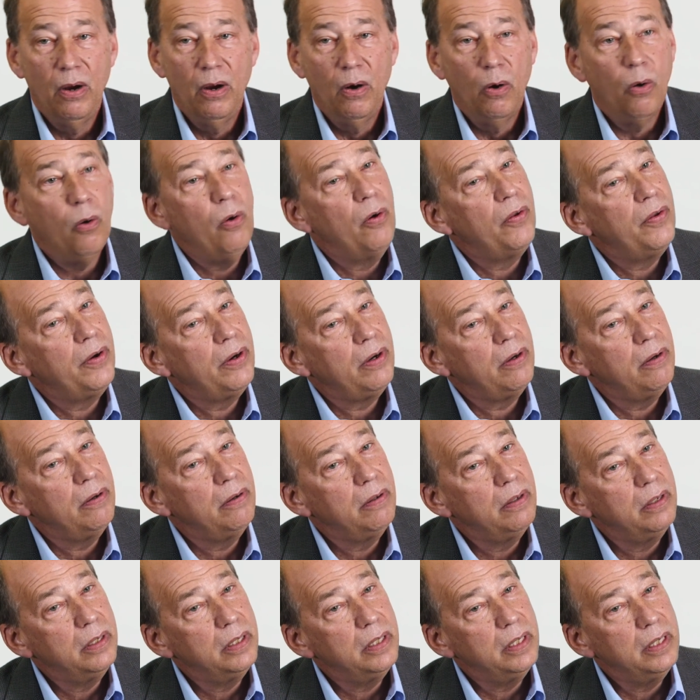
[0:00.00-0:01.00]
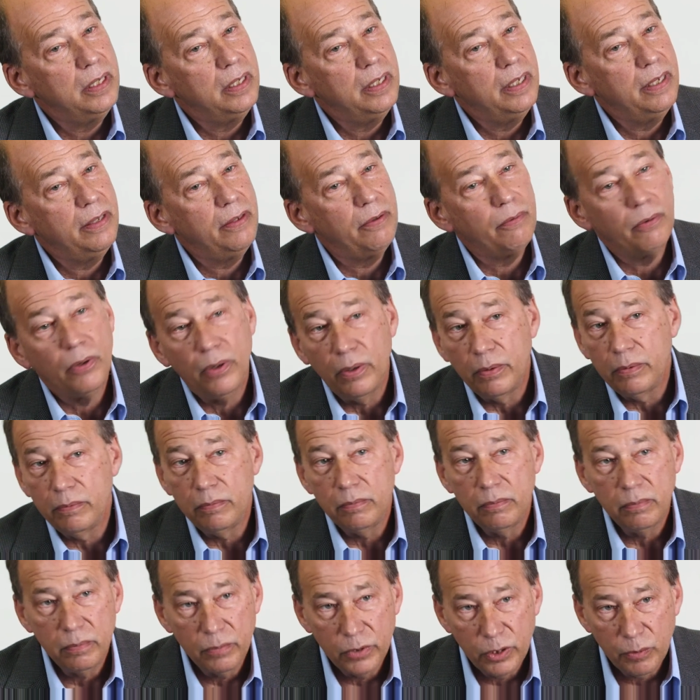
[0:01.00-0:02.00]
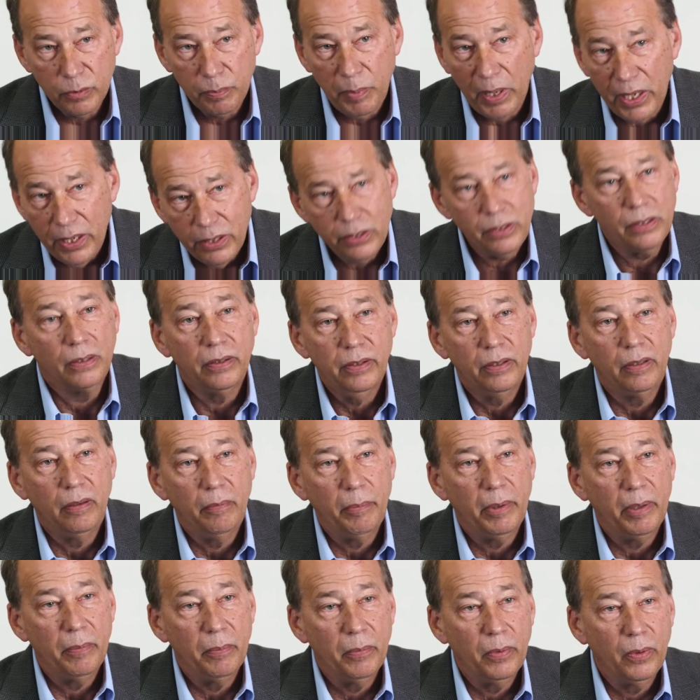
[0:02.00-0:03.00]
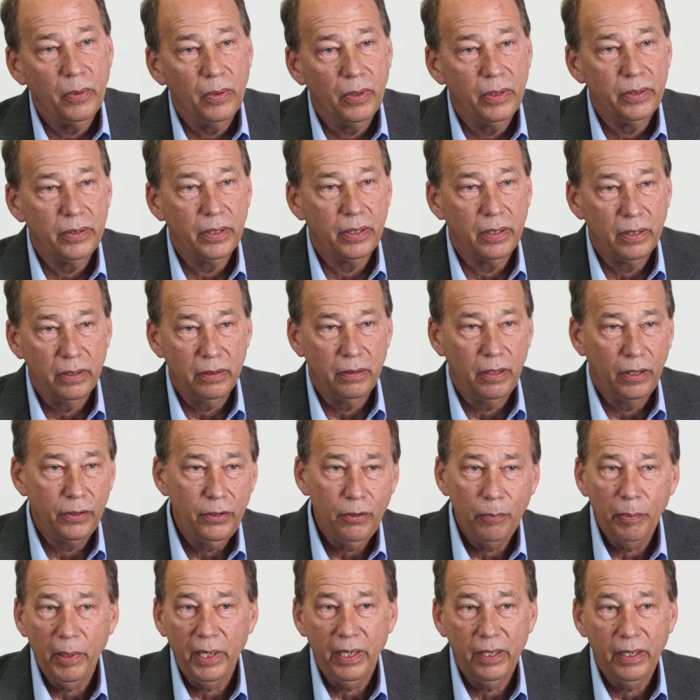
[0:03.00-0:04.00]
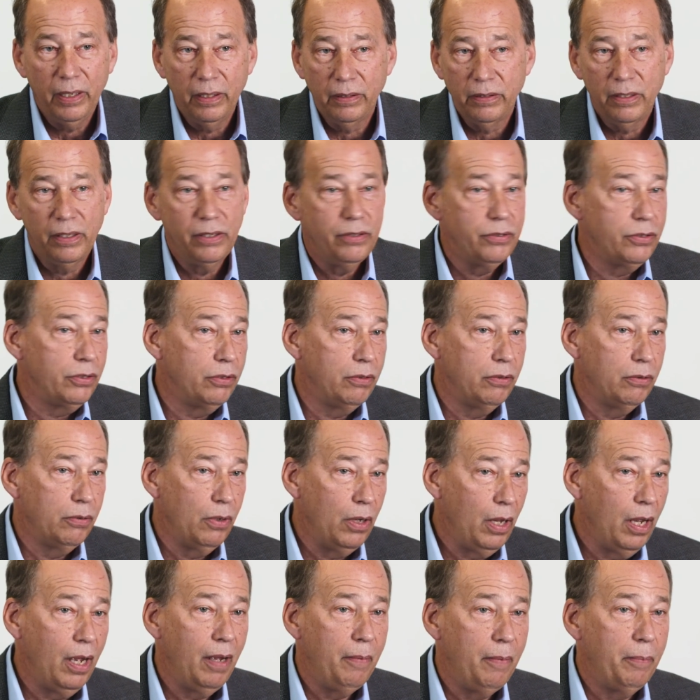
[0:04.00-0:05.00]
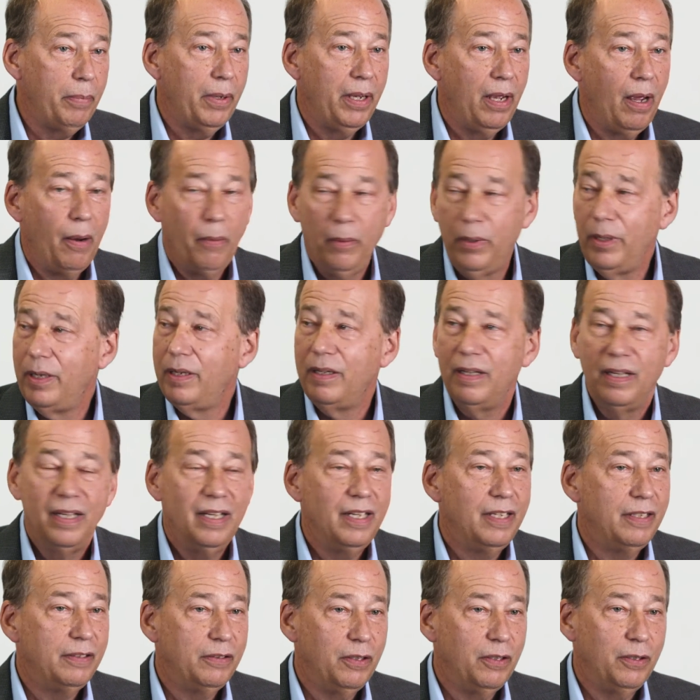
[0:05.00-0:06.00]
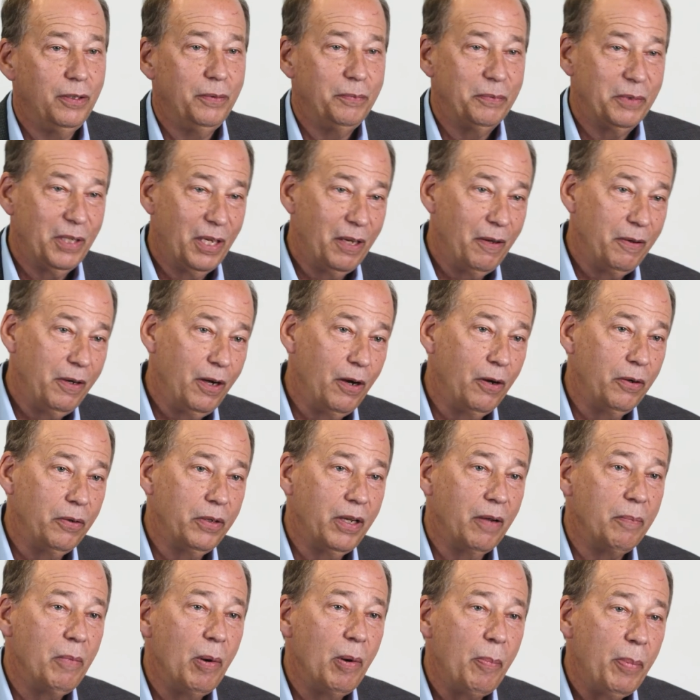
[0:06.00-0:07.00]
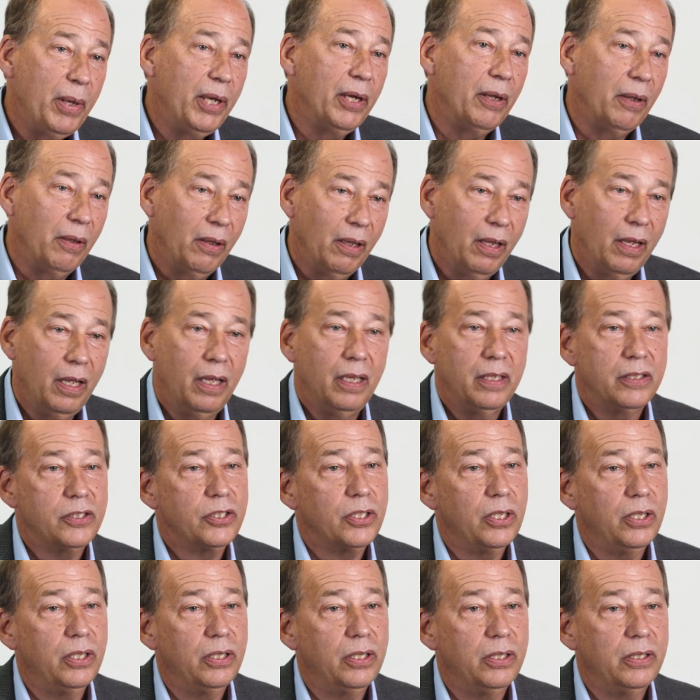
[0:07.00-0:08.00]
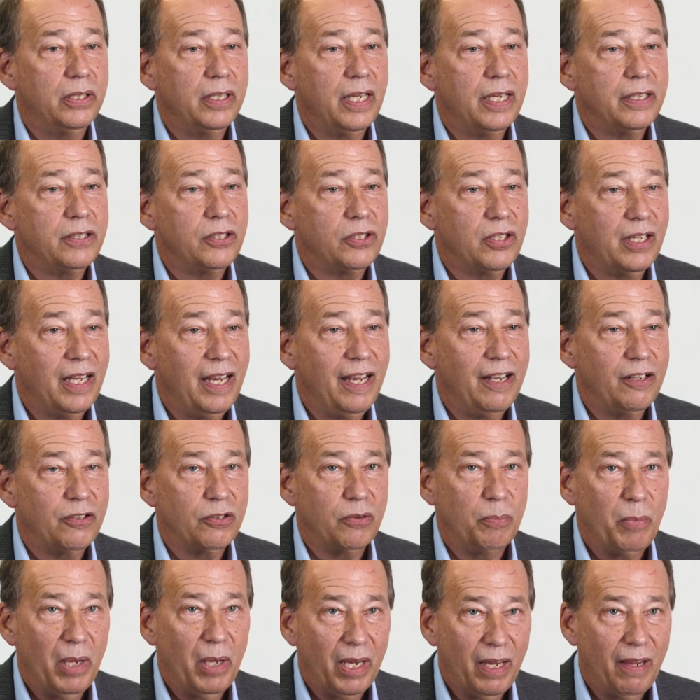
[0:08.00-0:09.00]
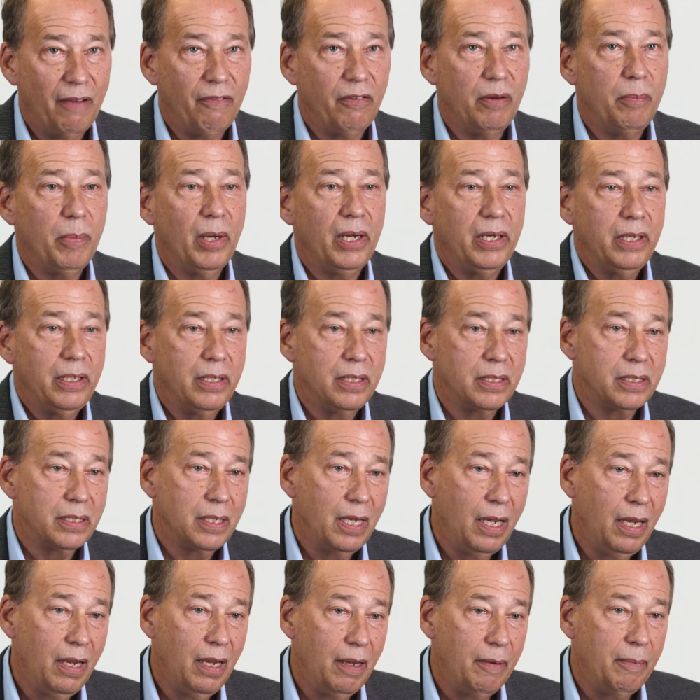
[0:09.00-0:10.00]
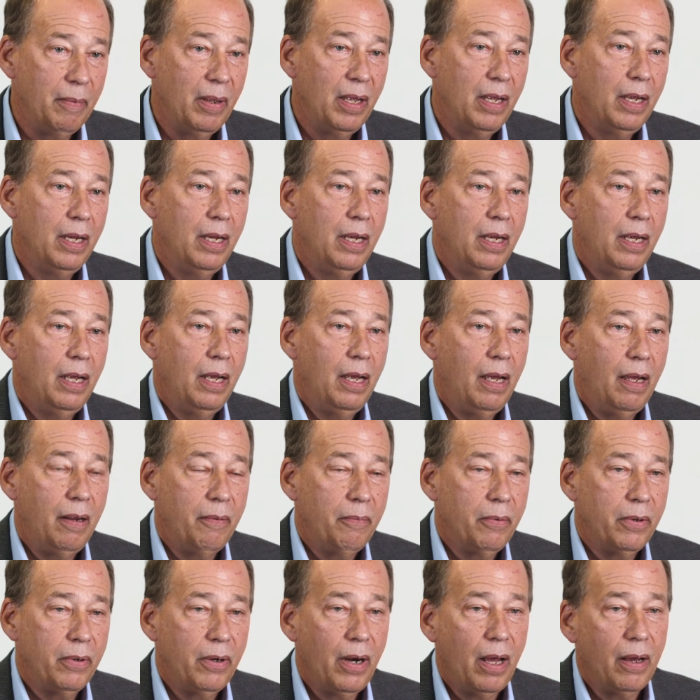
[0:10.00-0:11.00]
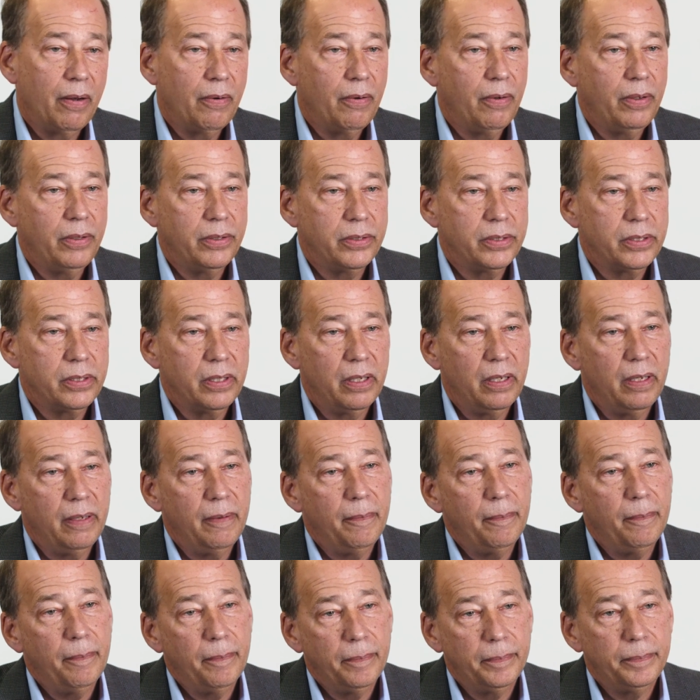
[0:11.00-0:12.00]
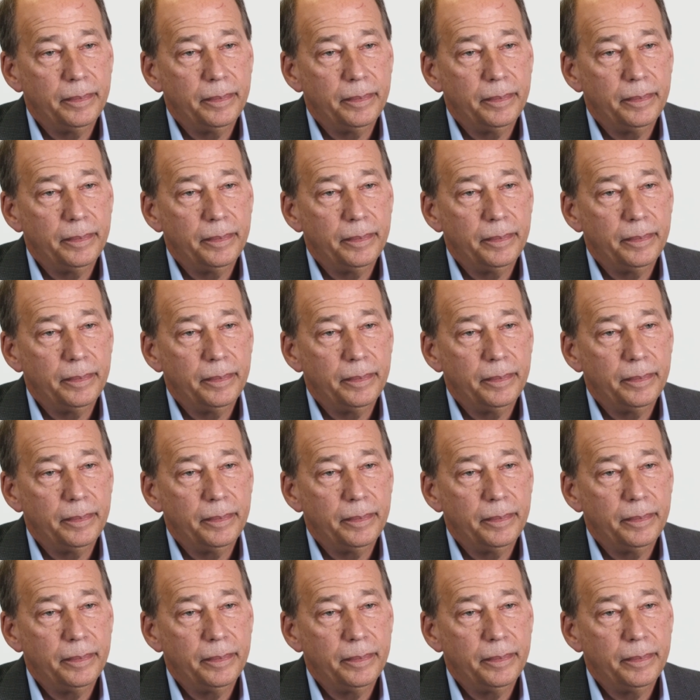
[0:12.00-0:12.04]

Or they're in their own space a little bit more, and they go, are you paying attention? Yeah, I'm paying. What? No, give them a pill. So that's the answer. Make everybody the same. And we're not all the same.